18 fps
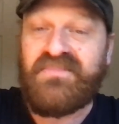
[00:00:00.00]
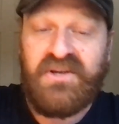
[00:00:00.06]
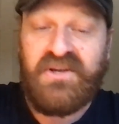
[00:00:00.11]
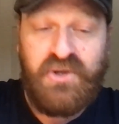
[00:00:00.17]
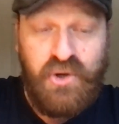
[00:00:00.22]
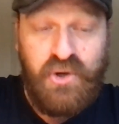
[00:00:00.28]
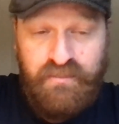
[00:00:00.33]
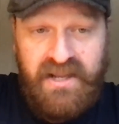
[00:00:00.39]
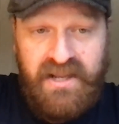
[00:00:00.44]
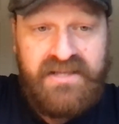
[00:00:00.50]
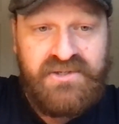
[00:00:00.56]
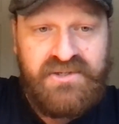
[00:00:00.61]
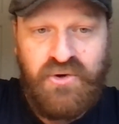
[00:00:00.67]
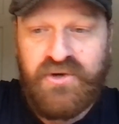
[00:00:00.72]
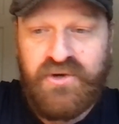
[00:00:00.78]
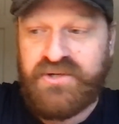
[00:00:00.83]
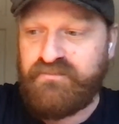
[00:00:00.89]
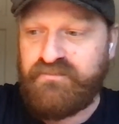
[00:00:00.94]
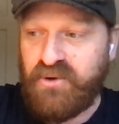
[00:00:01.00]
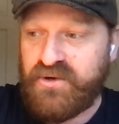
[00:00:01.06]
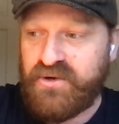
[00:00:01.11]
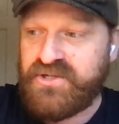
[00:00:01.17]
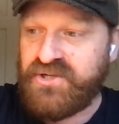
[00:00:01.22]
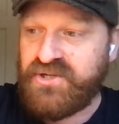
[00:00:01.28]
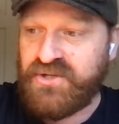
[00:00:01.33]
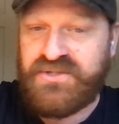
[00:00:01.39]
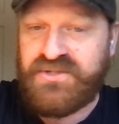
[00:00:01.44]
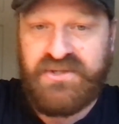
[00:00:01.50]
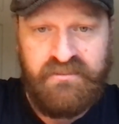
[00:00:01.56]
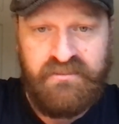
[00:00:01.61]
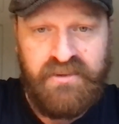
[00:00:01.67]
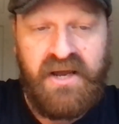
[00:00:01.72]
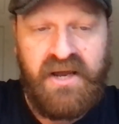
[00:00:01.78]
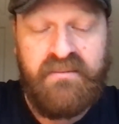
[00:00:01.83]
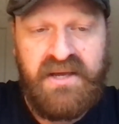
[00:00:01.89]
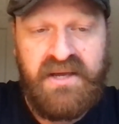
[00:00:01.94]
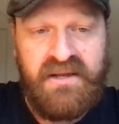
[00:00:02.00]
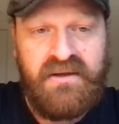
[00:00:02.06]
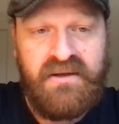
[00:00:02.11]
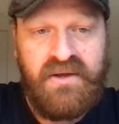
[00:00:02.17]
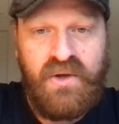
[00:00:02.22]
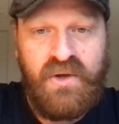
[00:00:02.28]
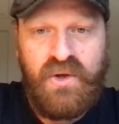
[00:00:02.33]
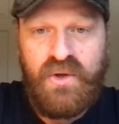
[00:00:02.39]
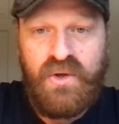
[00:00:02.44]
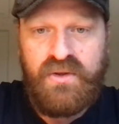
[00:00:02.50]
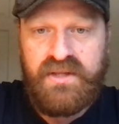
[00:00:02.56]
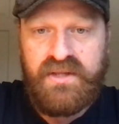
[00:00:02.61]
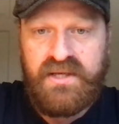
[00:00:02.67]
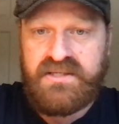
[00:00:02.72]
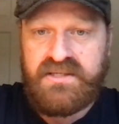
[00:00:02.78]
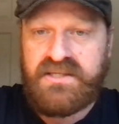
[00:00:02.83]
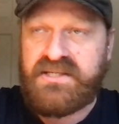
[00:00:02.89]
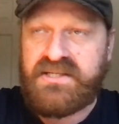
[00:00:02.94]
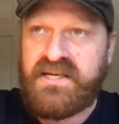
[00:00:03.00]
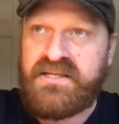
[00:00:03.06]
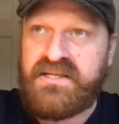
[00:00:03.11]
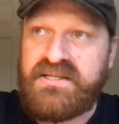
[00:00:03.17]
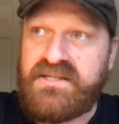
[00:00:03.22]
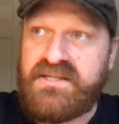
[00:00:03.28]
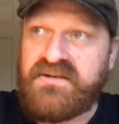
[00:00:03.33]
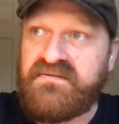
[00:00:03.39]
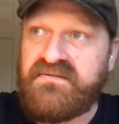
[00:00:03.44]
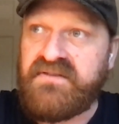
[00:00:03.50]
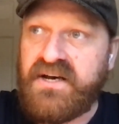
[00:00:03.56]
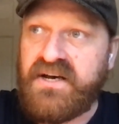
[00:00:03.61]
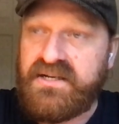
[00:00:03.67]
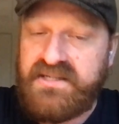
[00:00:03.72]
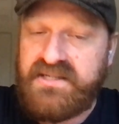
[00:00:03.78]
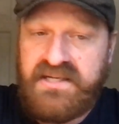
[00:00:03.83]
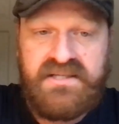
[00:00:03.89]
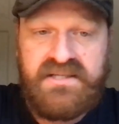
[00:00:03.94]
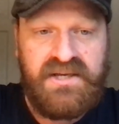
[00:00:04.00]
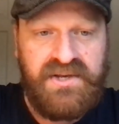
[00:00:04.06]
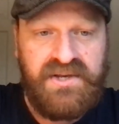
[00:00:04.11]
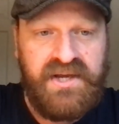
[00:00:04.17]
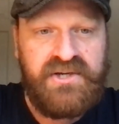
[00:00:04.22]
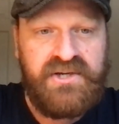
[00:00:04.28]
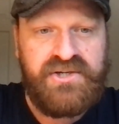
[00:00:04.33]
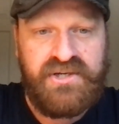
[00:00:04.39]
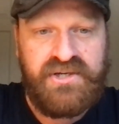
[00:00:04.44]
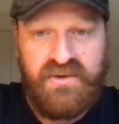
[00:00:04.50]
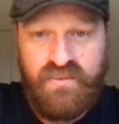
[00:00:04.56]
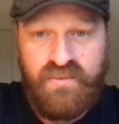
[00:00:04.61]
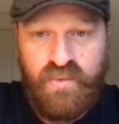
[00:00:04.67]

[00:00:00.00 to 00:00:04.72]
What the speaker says: God bless Boris Johnson. But I mean, there's a sense of disconnection, and